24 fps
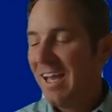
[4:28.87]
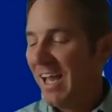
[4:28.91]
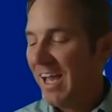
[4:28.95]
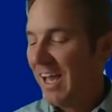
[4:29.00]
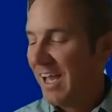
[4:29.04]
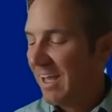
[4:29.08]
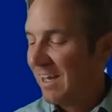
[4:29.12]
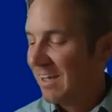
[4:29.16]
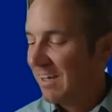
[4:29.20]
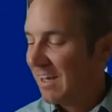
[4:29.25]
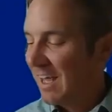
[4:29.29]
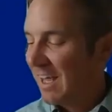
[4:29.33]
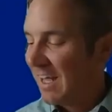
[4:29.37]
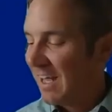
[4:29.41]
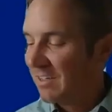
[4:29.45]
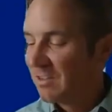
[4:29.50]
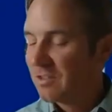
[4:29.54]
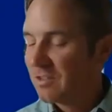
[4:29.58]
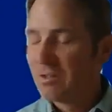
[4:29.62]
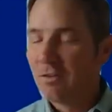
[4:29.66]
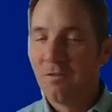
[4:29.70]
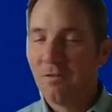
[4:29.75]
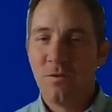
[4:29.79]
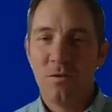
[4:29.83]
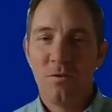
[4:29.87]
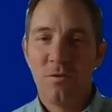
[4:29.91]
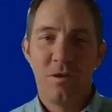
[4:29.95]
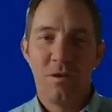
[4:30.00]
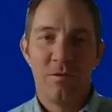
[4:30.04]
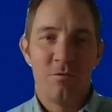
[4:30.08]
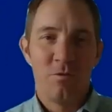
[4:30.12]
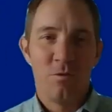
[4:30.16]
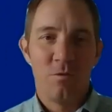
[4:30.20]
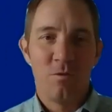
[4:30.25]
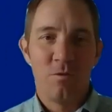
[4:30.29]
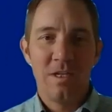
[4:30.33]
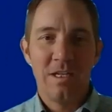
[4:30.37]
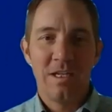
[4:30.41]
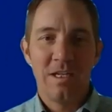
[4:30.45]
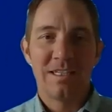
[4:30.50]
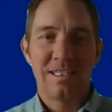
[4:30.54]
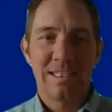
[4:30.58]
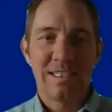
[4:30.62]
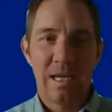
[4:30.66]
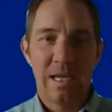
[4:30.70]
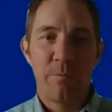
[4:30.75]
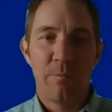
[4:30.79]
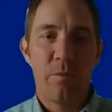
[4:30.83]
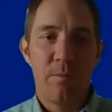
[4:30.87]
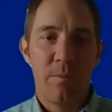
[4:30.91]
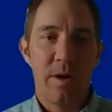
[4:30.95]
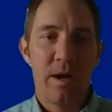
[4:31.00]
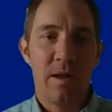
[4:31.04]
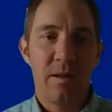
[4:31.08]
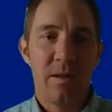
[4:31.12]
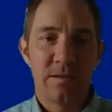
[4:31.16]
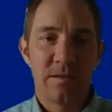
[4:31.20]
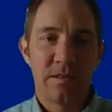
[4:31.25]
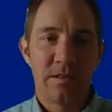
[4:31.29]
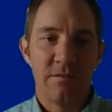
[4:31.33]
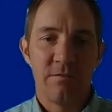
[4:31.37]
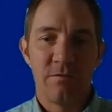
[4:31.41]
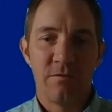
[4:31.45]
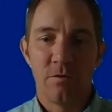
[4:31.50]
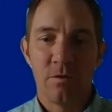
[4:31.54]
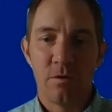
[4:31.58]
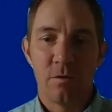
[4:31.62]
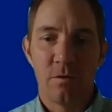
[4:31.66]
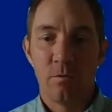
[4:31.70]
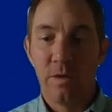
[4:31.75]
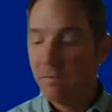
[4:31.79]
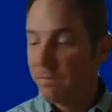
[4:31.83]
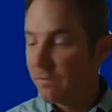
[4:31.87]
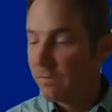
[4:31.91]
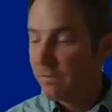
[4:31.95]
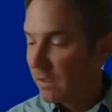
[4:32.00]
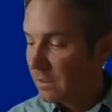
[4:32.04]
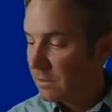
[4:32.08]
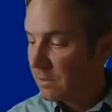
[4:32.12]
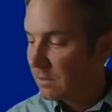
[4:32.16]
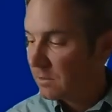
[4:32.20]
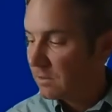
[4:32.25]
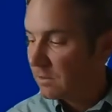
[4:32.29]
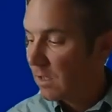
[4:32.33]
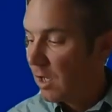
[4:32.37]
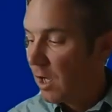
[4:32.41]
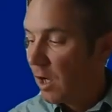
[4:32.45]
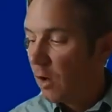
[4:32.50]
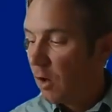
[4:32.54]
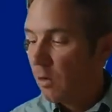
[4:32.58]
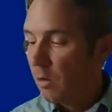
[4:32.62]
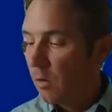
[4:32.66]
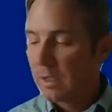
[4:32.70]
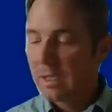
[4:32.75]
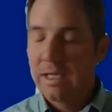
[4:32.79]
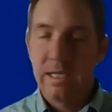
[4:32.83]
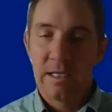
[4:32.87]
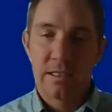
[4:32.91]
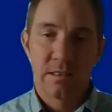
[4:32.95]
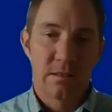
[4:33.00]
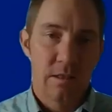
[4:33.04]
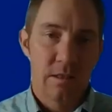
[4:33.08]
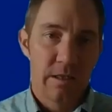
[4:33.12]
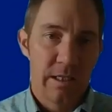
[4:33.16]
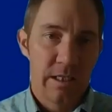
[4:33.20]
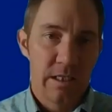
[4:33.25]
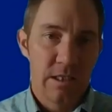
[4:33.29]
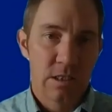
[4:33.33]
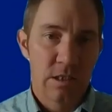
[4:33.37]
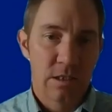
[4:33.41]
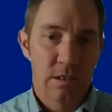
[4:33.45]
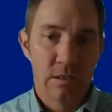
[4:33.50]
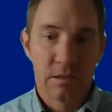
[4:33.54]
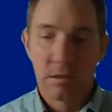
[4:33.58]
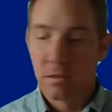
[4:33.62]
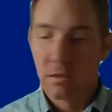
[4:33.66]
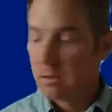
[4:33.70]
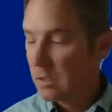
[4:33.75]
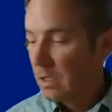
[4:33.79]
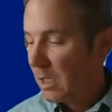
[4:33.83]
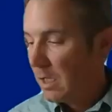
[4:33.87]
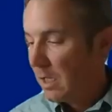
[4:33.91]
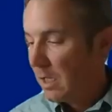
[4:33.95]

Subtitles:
And so if you need a sample policy for refunds or cancellations